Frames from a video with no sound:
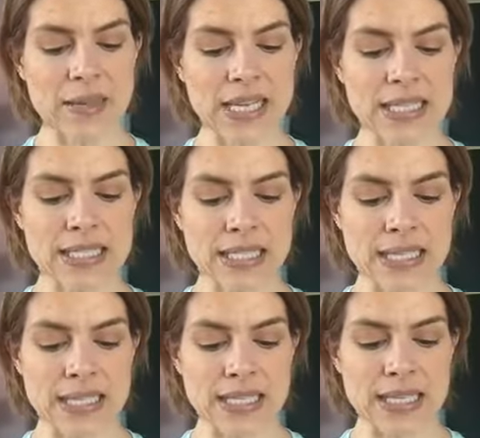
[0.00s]

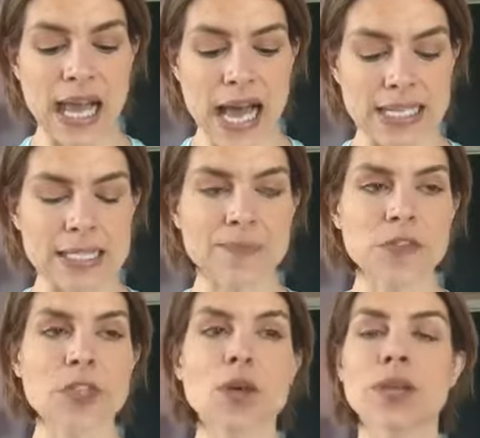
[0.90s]
is hot.
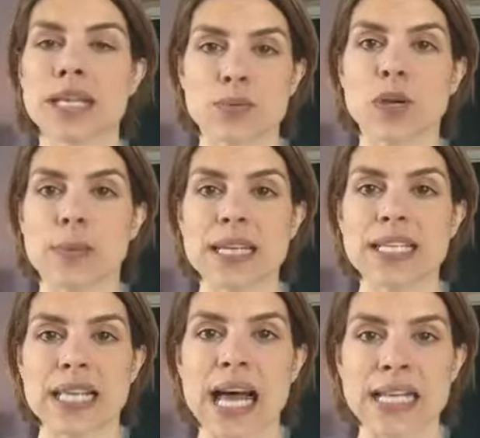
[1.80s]
So we're coming
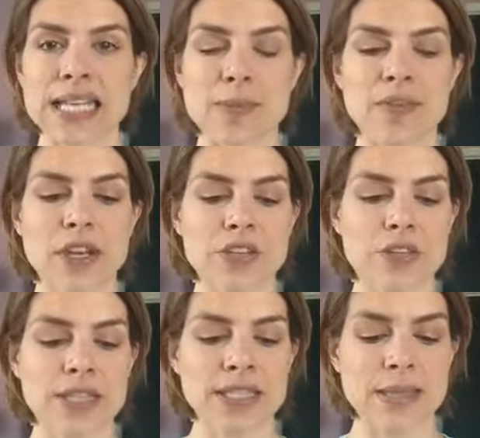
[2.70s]
into the hot time of year. So
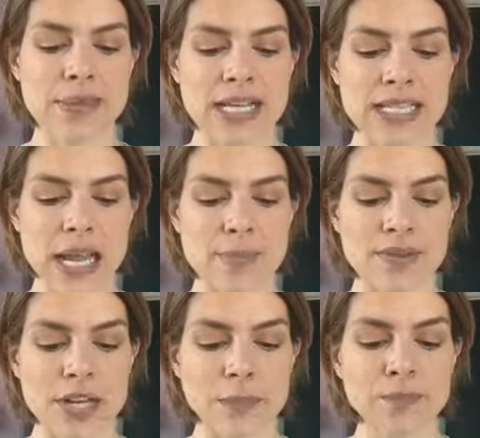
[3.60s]
this is the Pitta time of
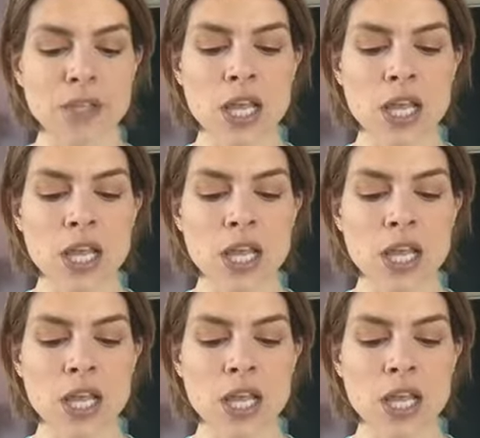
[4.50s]
year.